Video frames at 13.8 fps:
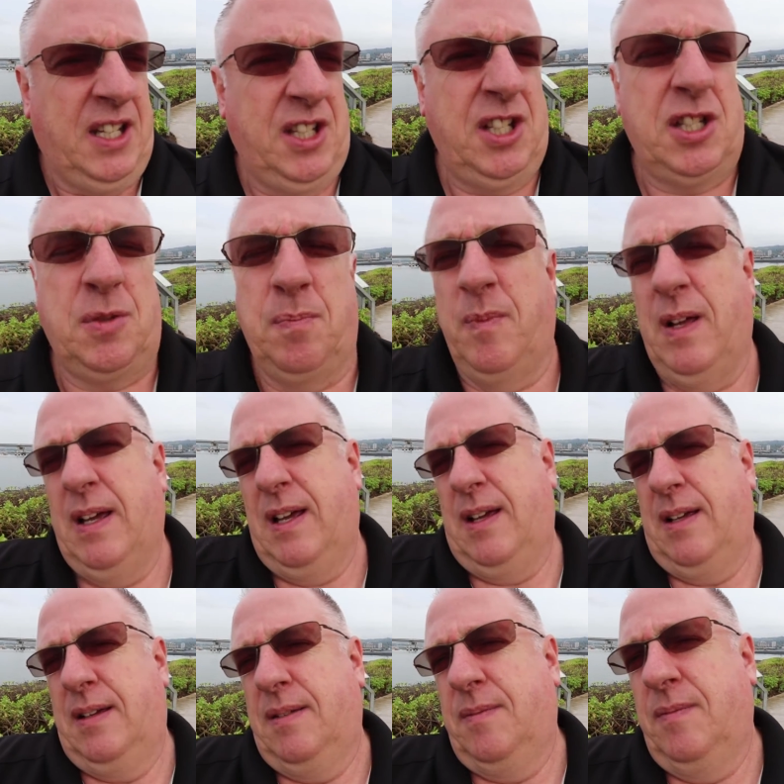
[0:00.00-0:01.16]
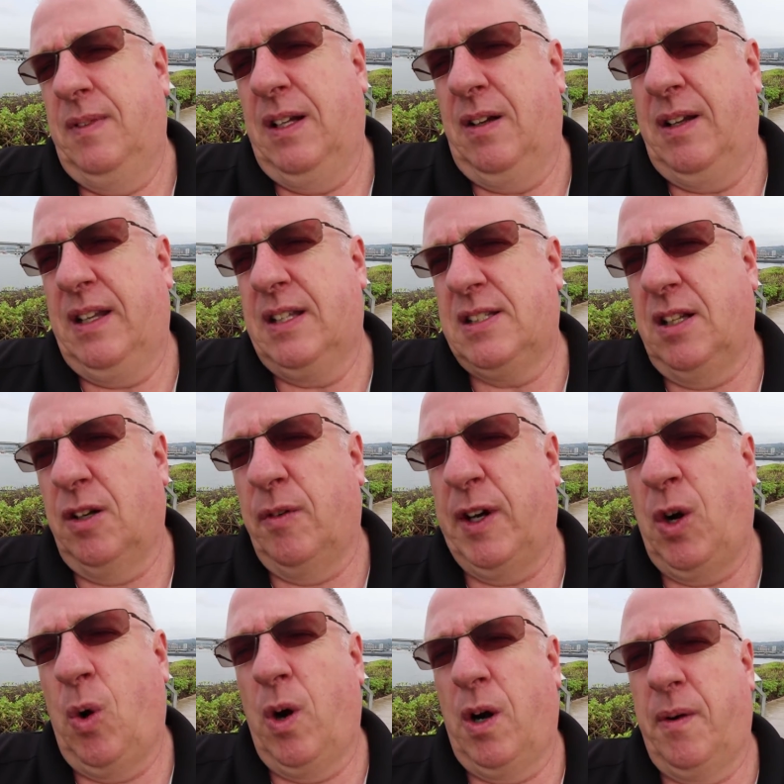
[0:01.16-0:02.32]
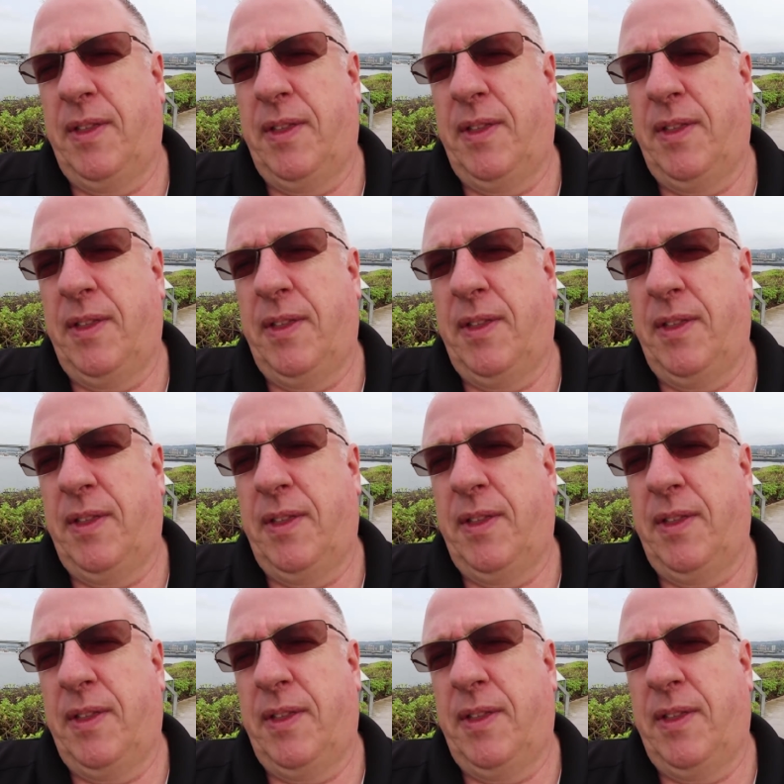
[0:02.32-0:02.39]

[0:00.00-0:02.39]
You just, you know, it's a little recorder